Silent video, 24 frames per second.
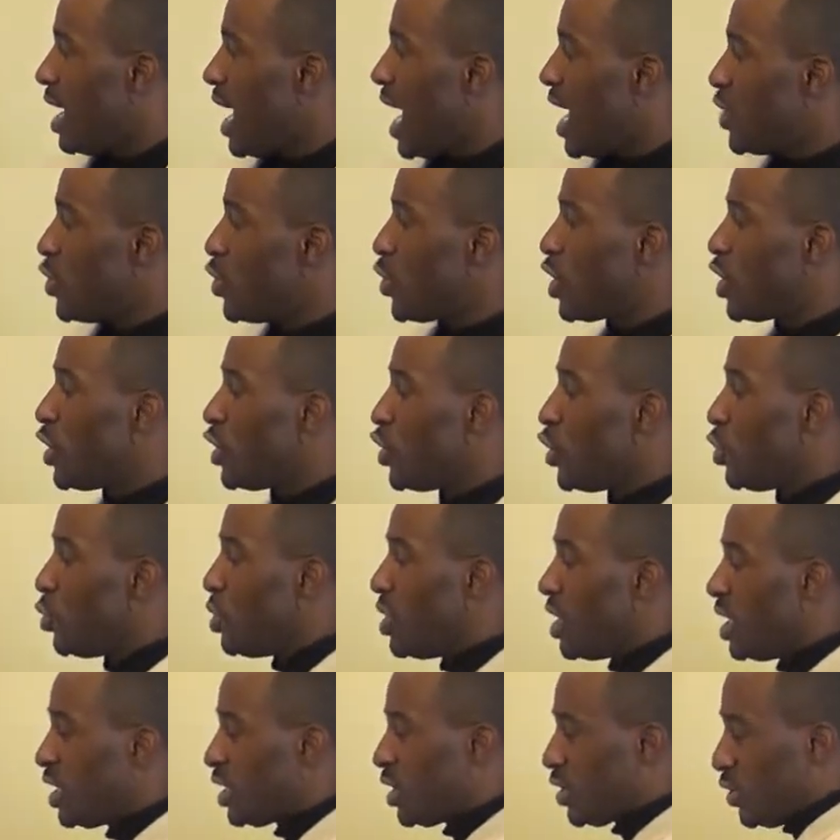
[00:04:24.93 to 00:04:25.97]
And you're going to do
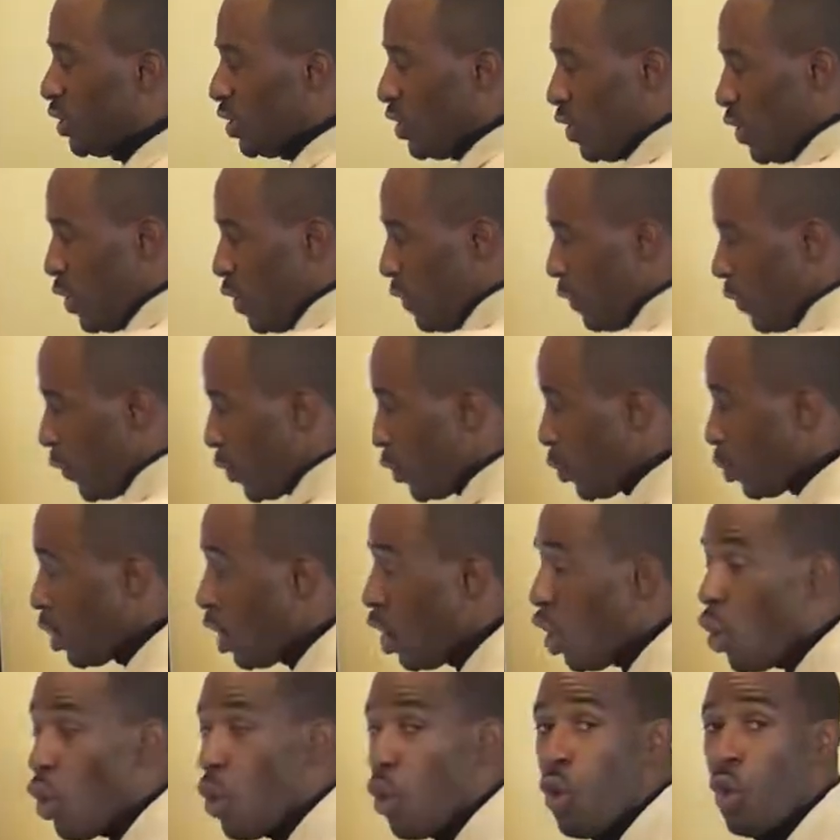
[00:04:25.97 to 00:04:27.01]
this for the
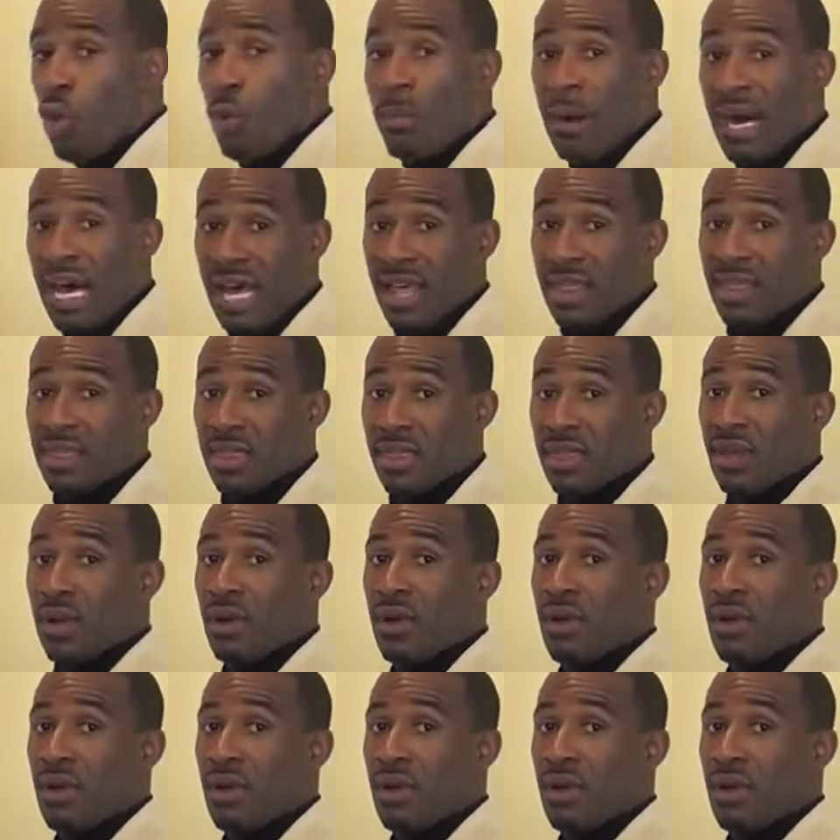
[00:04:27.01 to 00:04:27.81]
whole month.